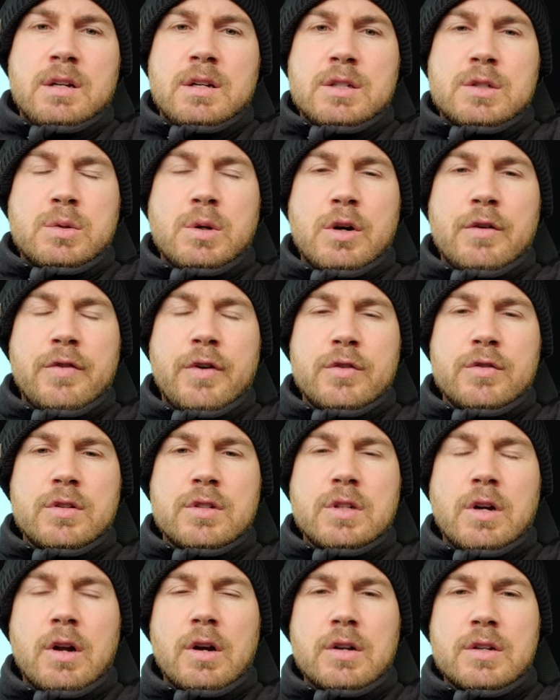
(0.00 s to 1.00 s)
twelve hundred
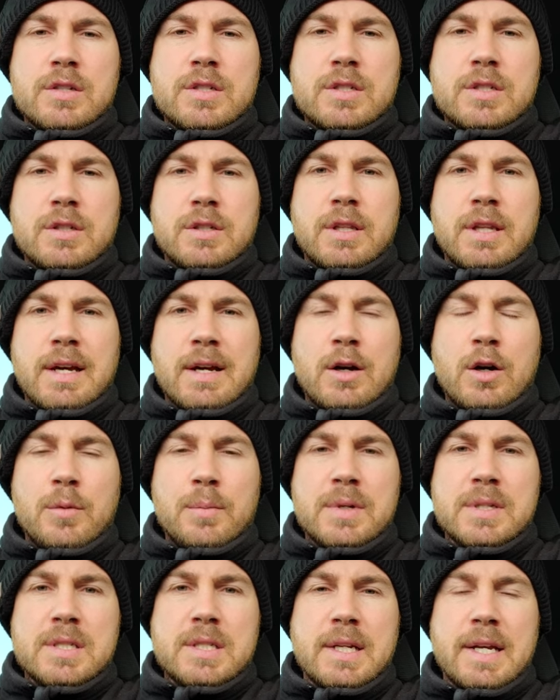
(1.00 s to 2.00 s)
dollars to that
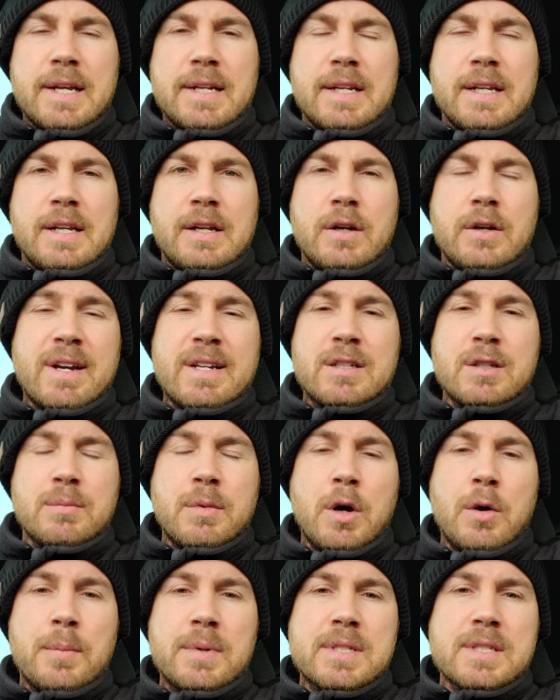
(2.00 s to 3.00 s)
homeless lady, random
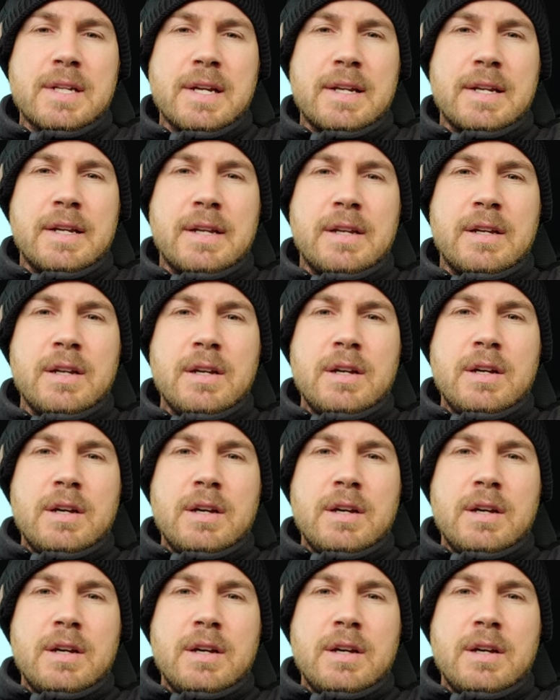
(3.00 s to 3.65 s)
homeless lady.